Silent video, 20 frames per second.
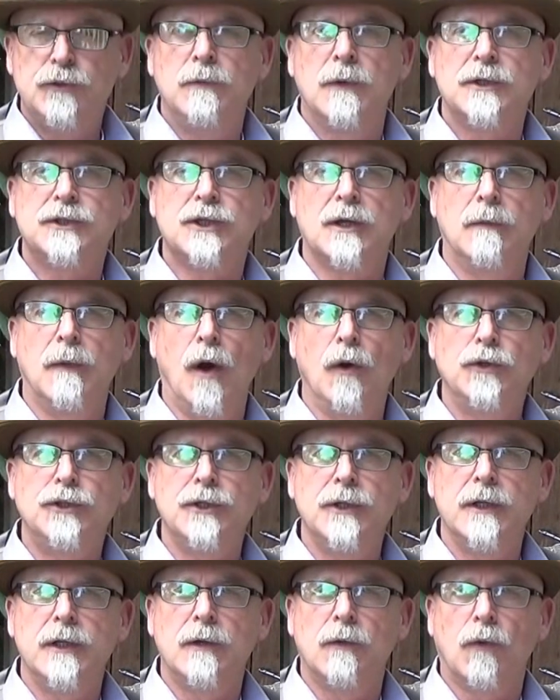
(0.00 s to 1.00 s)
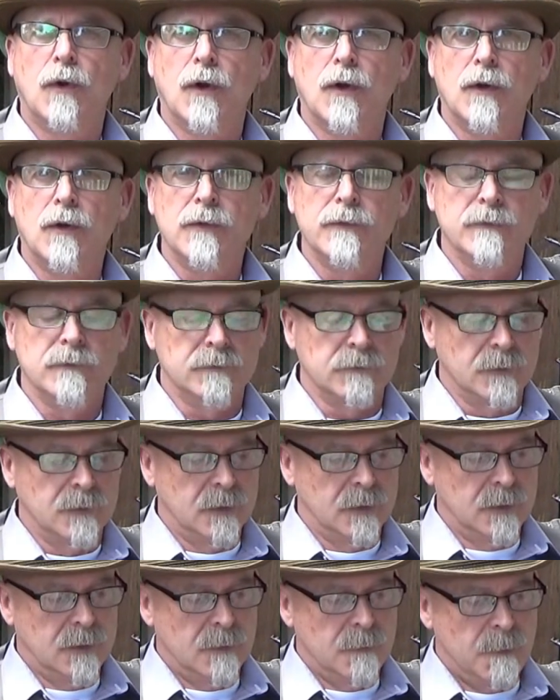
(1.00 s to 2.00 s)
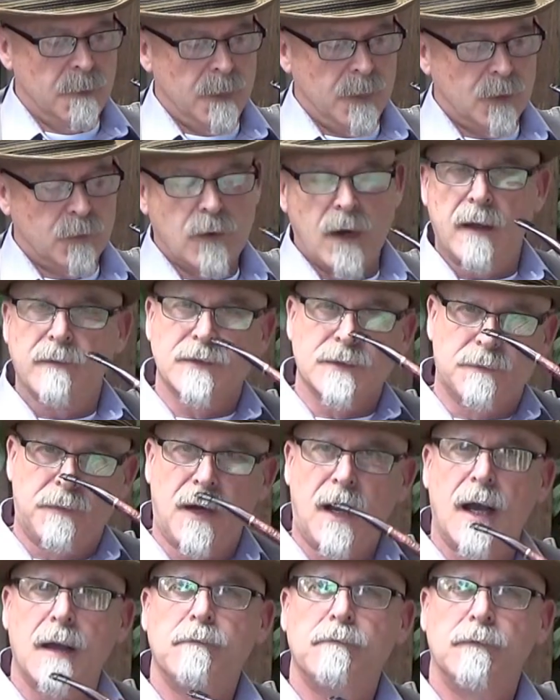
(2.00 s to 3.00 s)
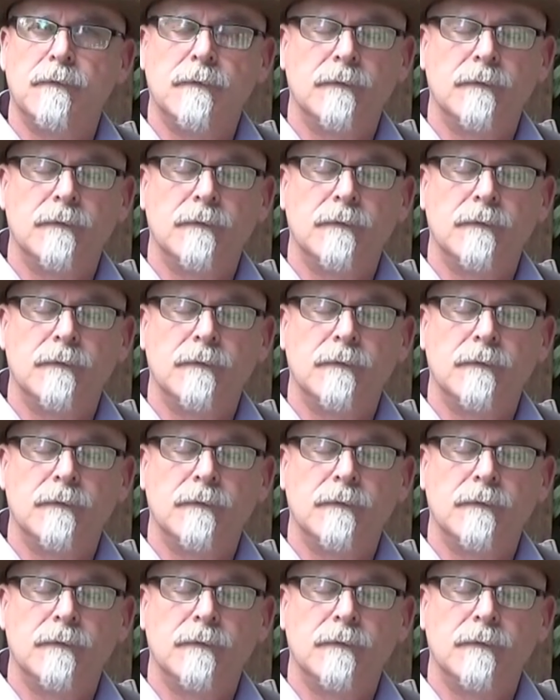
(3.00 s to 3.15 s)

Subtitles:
too much commotion in the world and grab his pipe.